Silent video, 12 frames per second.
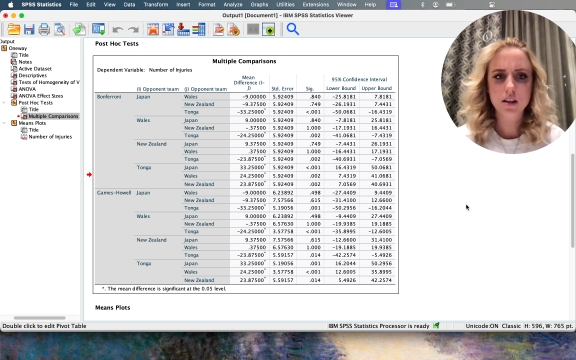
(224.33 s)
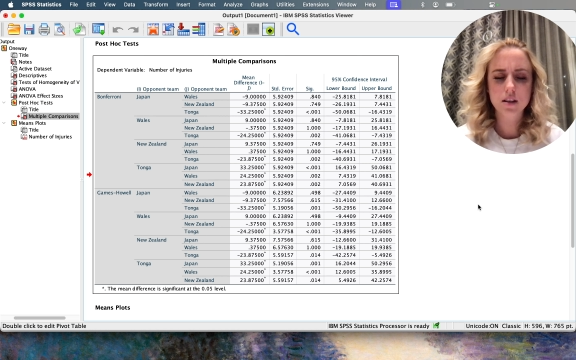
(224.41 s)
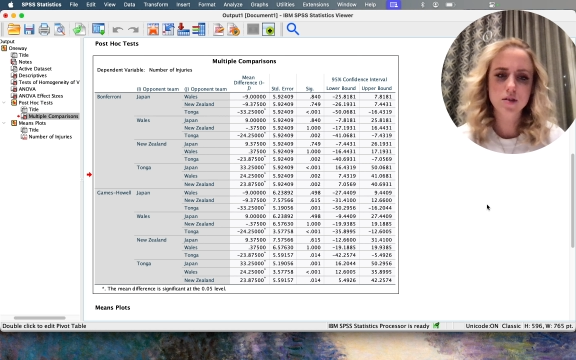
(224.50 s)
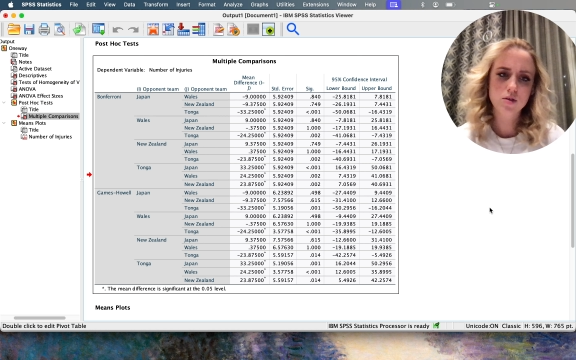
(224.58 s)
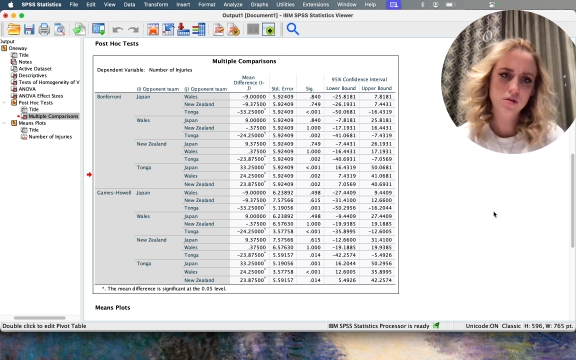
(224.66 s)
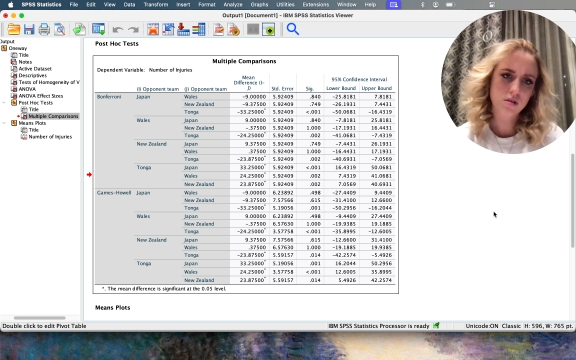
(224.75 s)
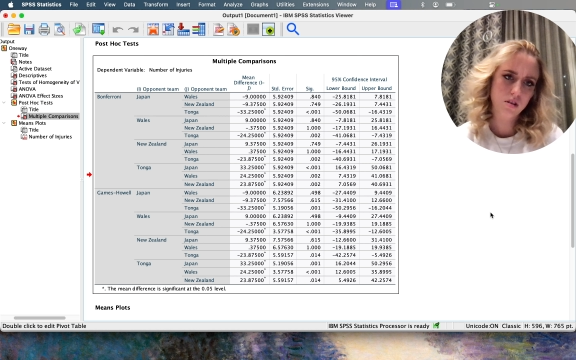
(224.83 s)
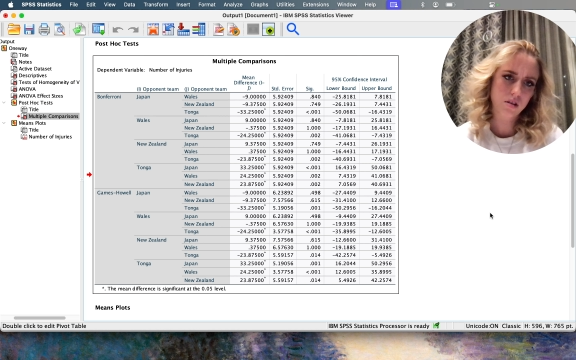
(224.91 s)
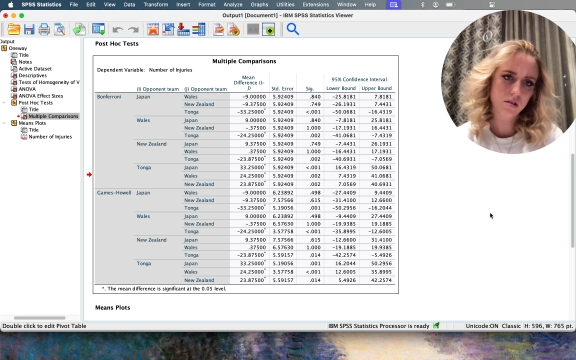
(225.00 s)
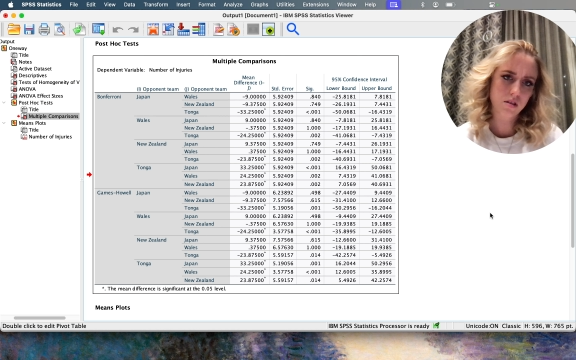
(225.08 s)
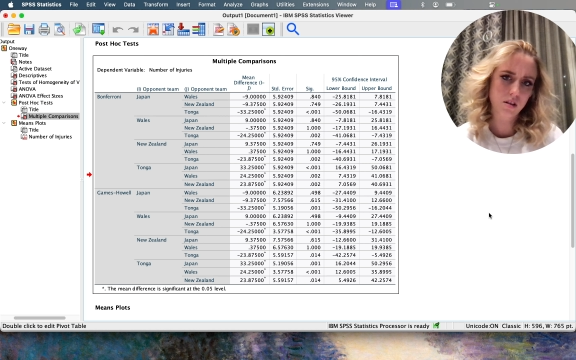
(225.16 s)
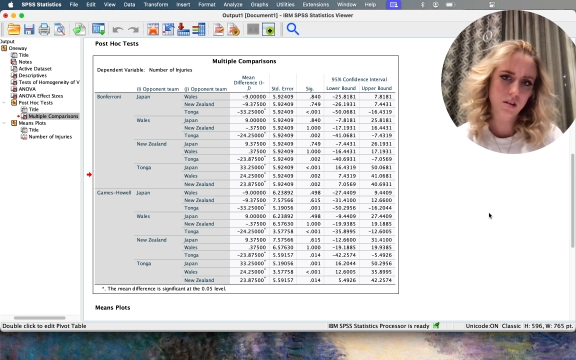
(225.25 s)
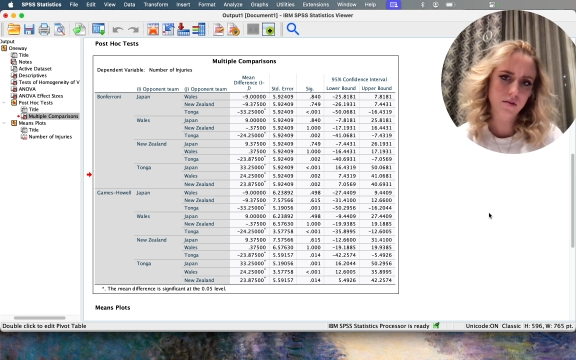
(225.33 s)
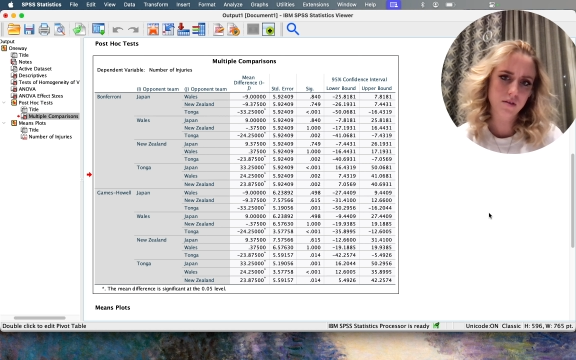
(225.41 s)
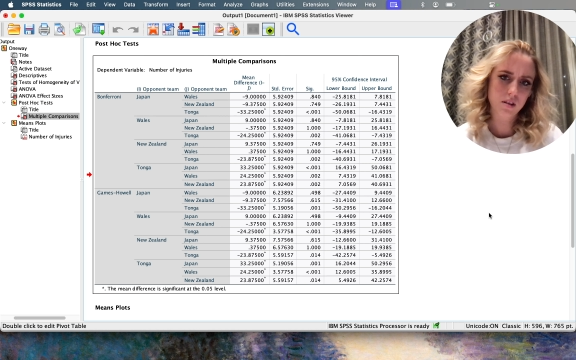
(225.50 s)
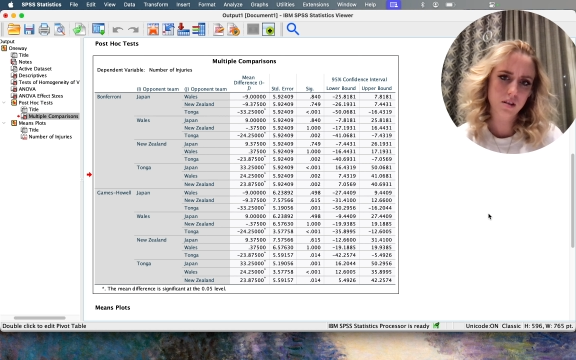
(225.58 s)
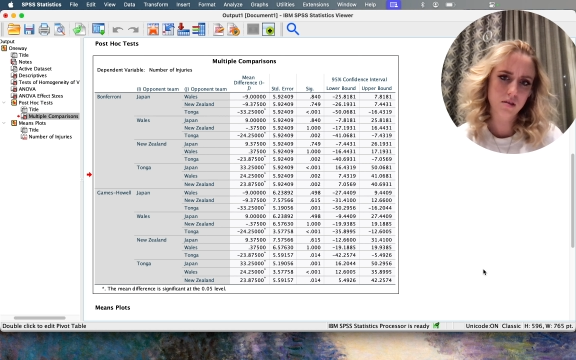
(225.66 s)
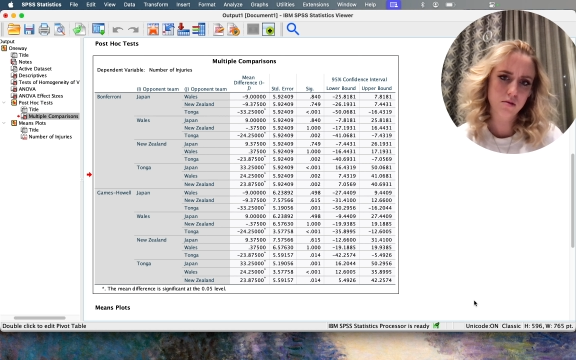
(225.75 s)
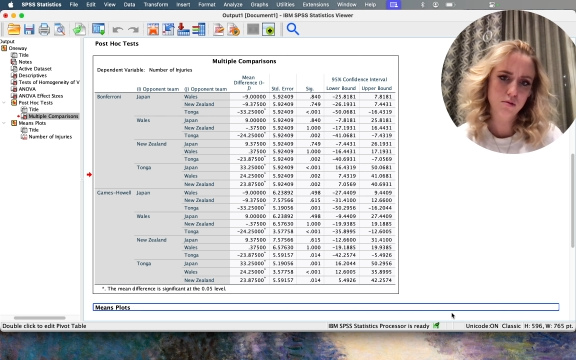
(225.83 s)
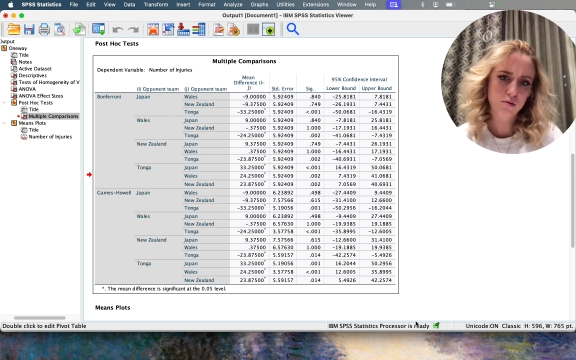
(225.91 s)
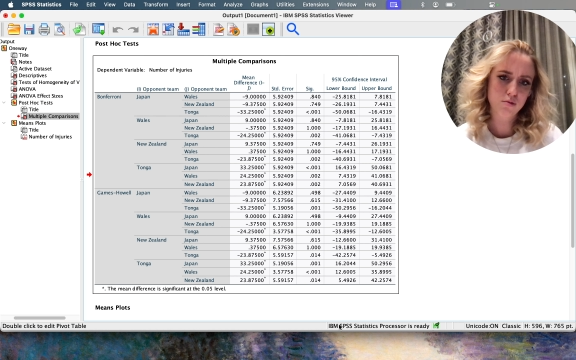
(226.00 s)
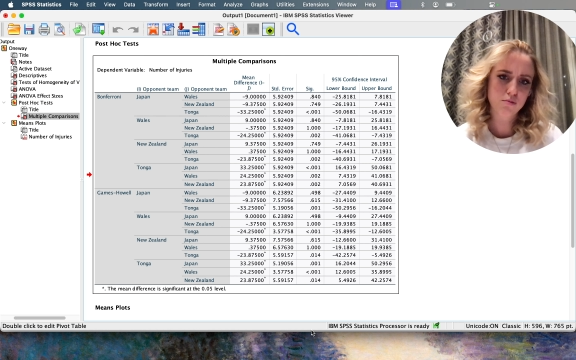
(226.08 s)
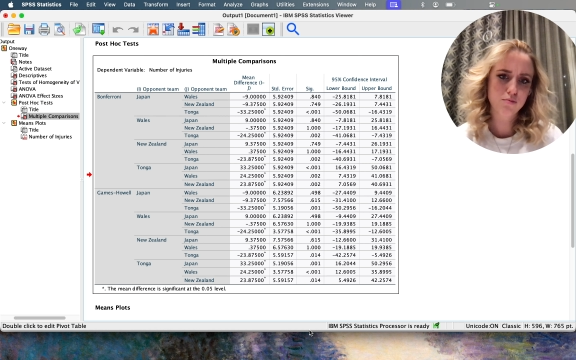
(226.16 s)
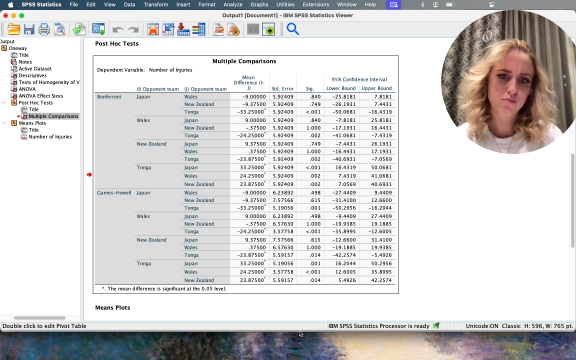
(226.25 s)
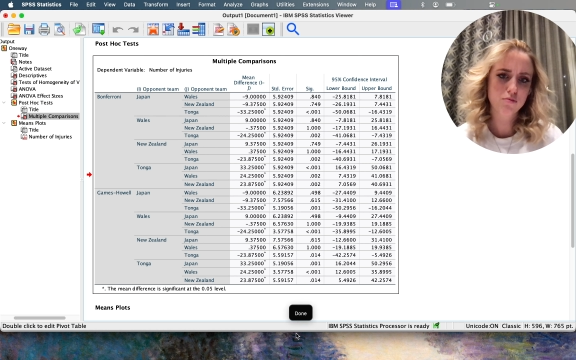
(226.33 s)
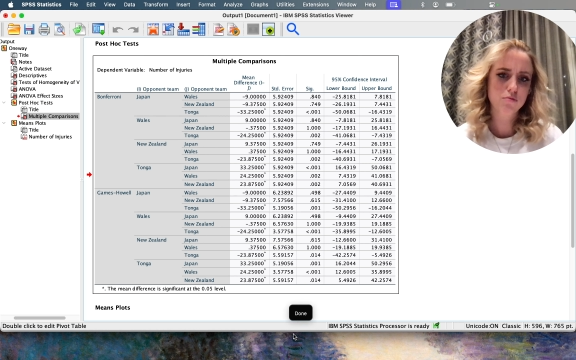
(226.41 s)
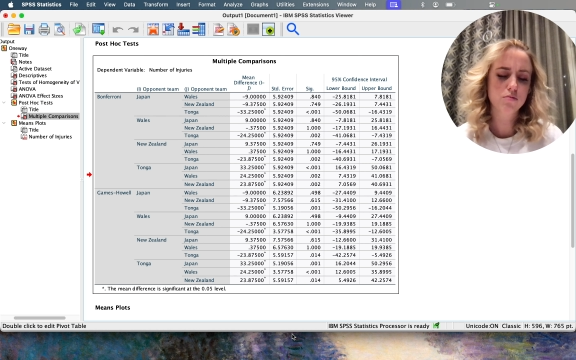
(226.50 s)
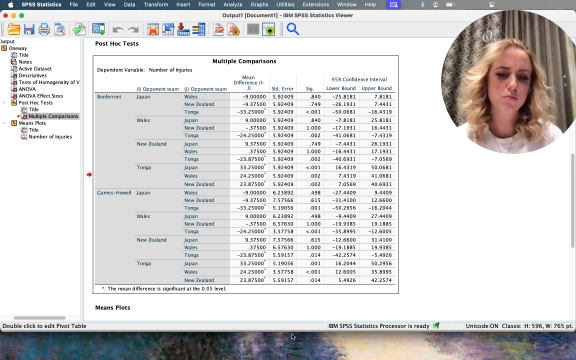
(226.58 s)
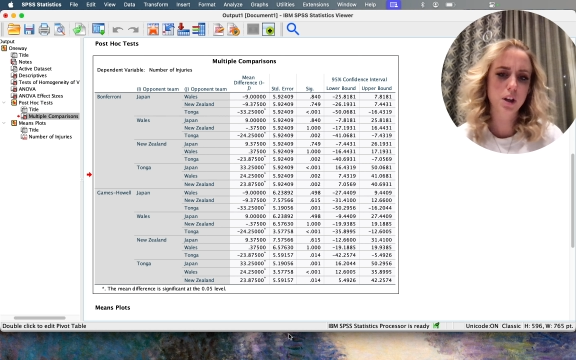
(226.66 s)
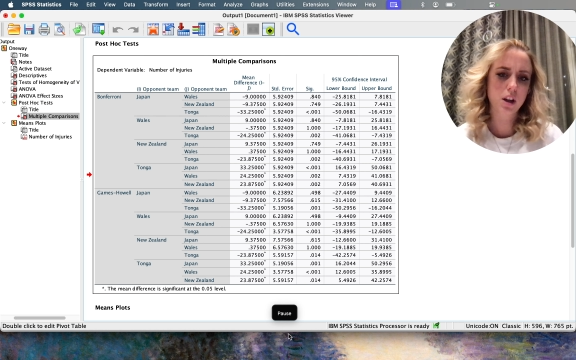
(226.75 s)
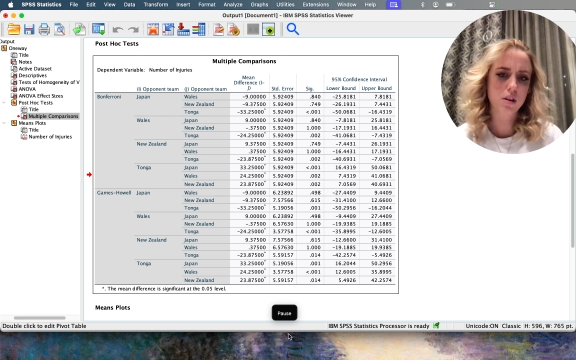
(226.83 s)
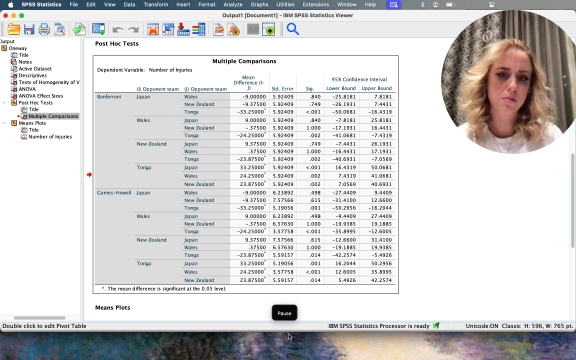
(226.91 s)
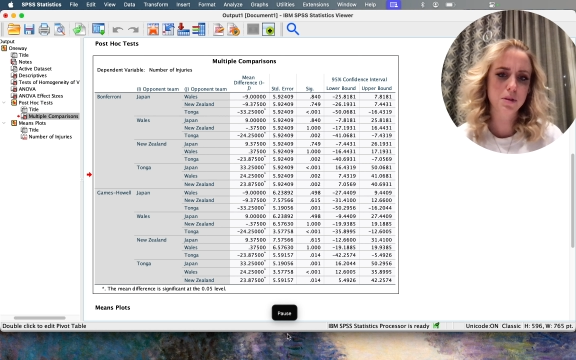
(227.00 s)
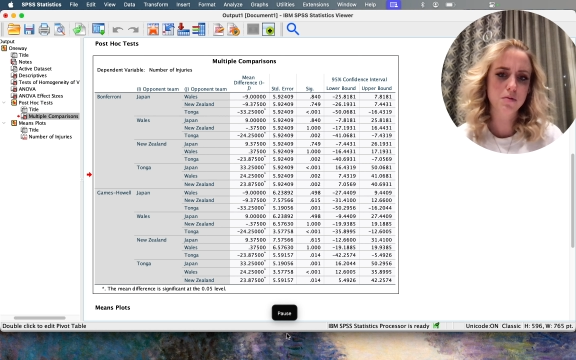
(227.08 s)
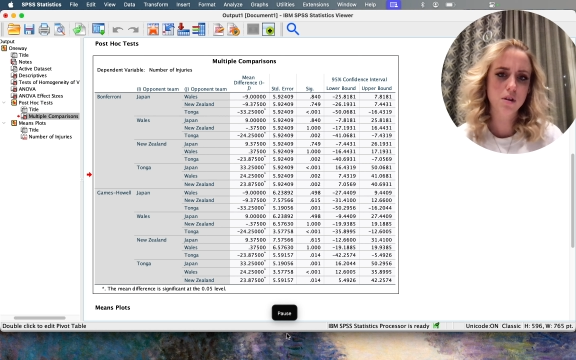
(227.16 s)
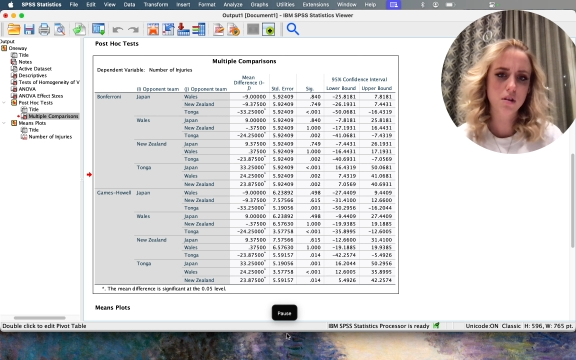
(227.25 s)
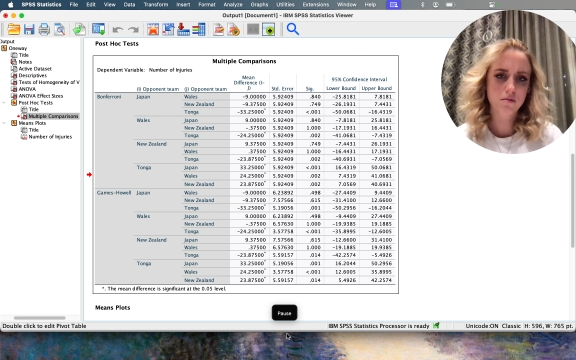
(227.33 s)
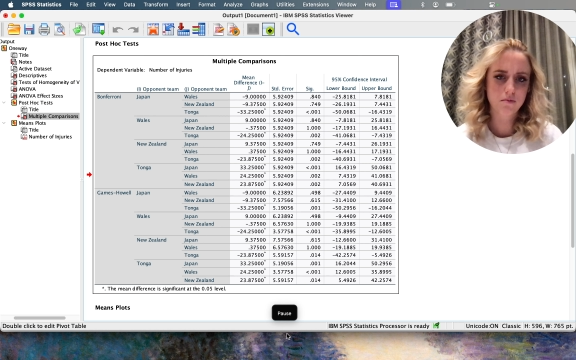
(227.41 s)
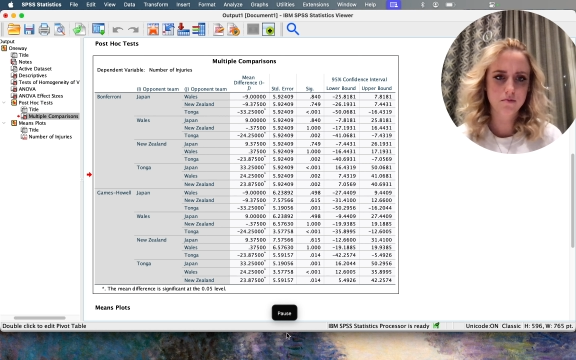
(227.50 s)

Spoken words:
is not significant, but I could be wrong.